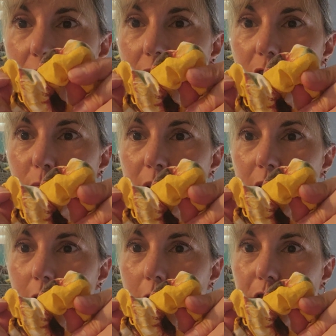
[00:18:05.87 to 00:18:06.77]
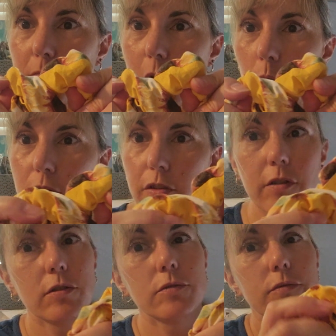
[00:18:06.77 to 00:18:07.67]
a little bit of both.
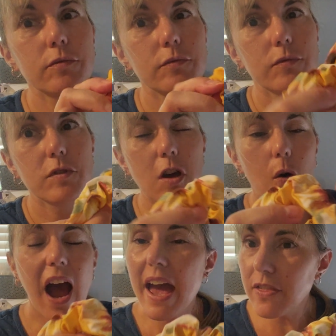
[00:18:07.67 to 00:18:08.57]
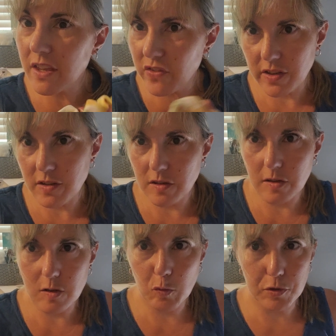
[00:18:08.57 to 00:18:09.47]
So I think this is
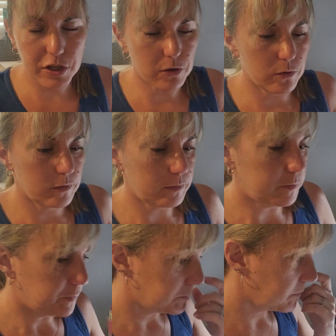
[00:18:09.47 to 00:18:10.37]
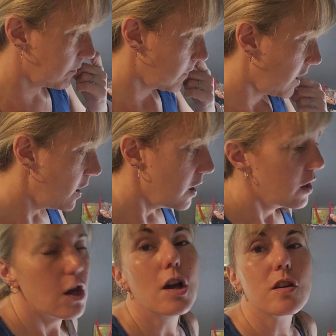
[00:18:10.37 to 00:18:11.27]
super cute.
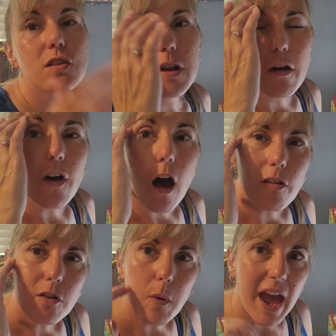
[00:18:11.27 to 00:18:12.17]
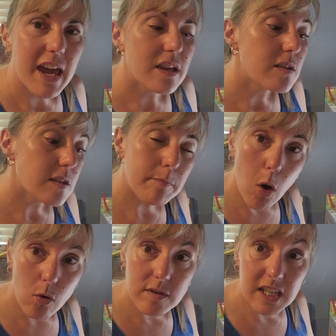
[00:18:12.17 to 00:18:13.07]
So now the other way,
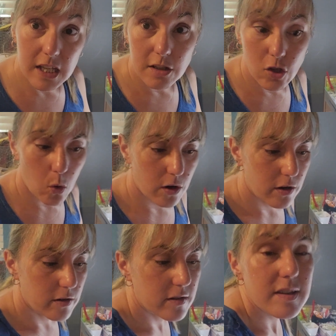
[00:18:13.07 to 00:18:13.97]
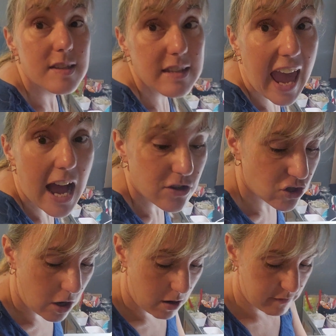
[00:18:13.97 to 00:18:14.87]
suppose in your stash
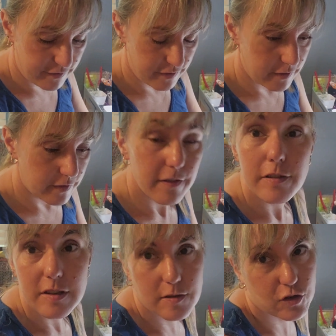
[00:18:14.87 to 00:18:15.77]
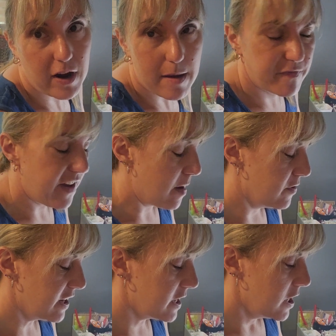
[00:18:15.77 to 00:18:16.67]
of scrap
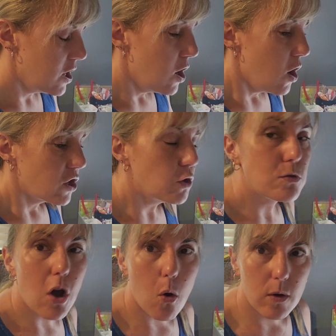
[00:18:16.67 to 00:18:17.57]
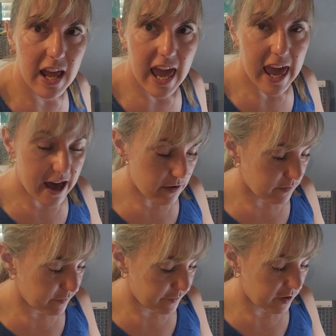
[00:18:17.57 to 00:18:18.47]
fabric, you don't
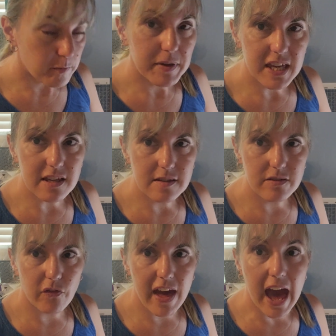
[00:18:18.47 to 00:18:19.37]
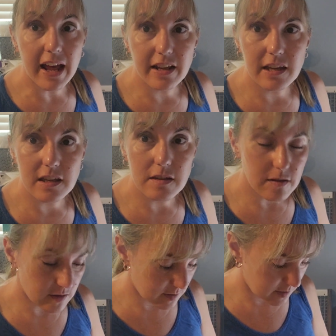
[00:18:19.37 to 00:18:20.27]
have a piece that
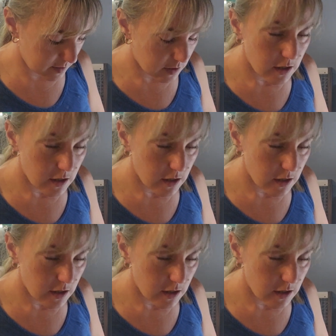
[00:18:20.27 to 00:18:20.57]
is,